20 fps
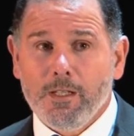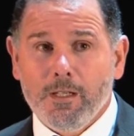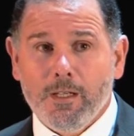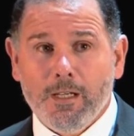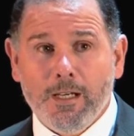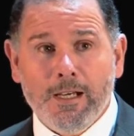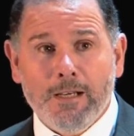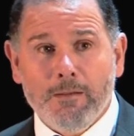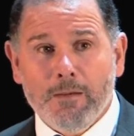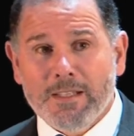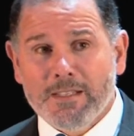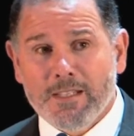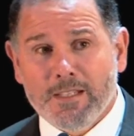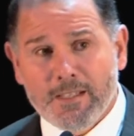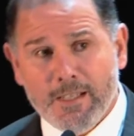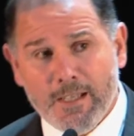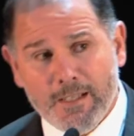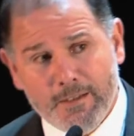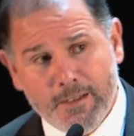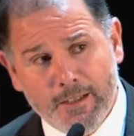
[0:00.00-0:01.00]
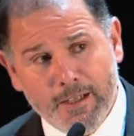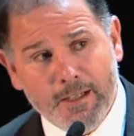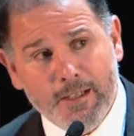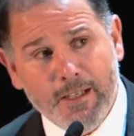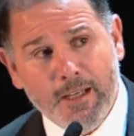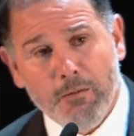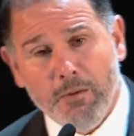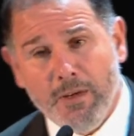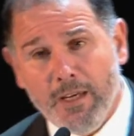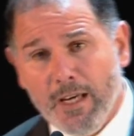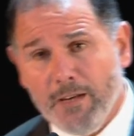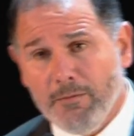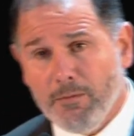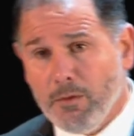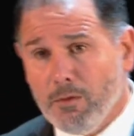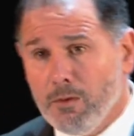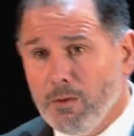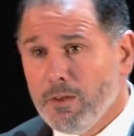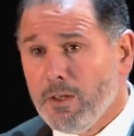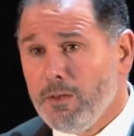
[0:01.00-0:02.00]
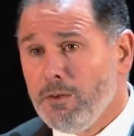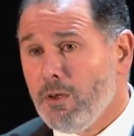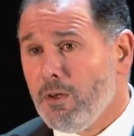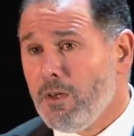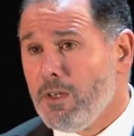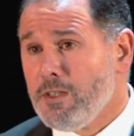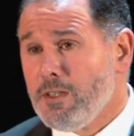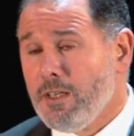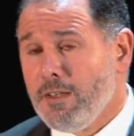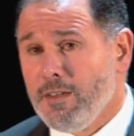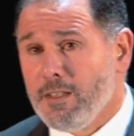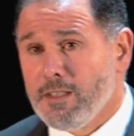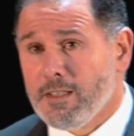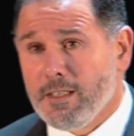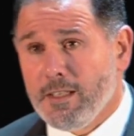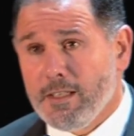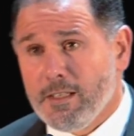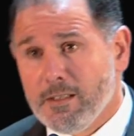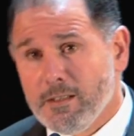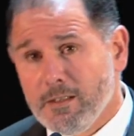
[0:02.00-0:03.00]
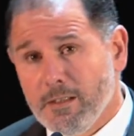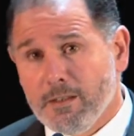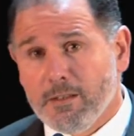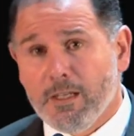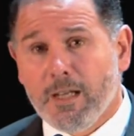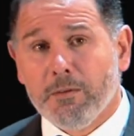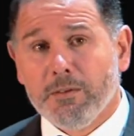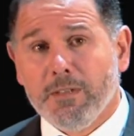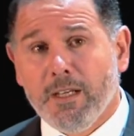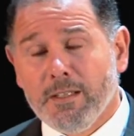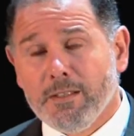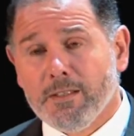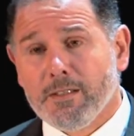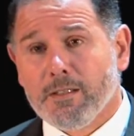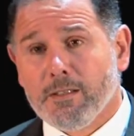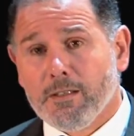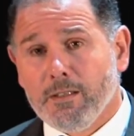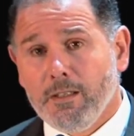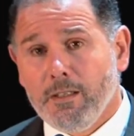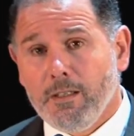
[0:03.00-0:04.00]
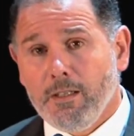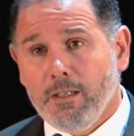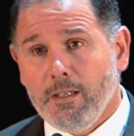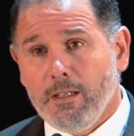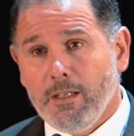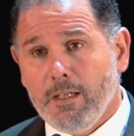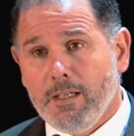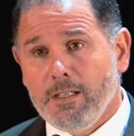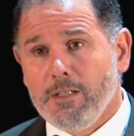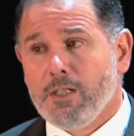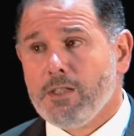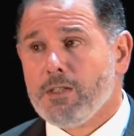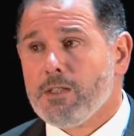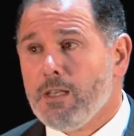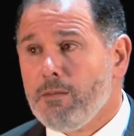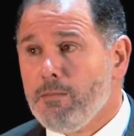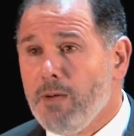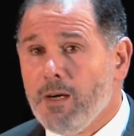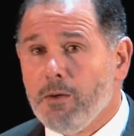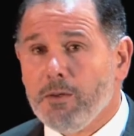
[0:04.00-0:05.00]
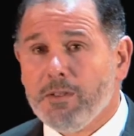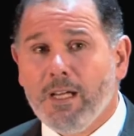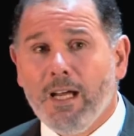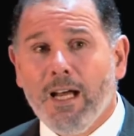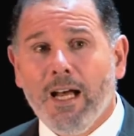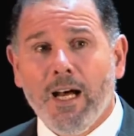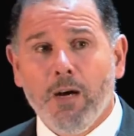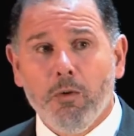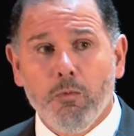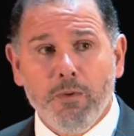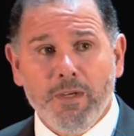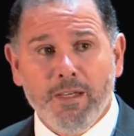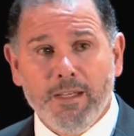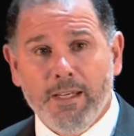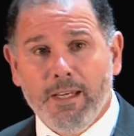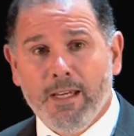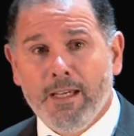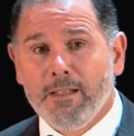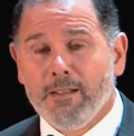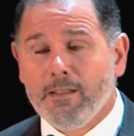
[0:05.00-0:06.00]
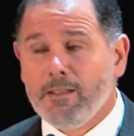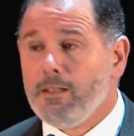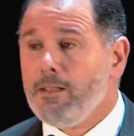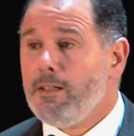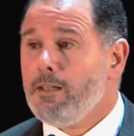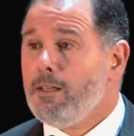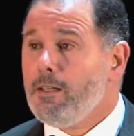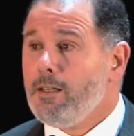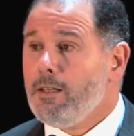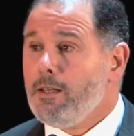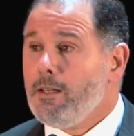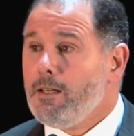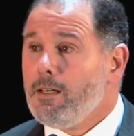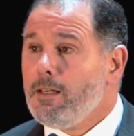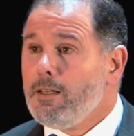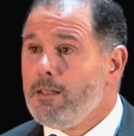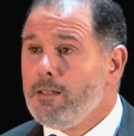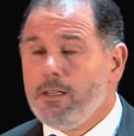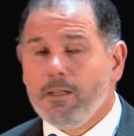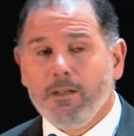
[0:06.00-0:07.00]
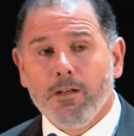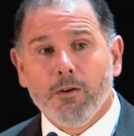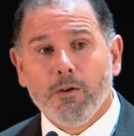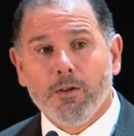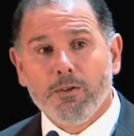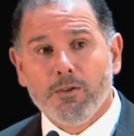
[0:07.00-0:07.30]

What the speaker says: As I said earlier, we have all the knowledge and the skills around us. It's just about how we can, you know,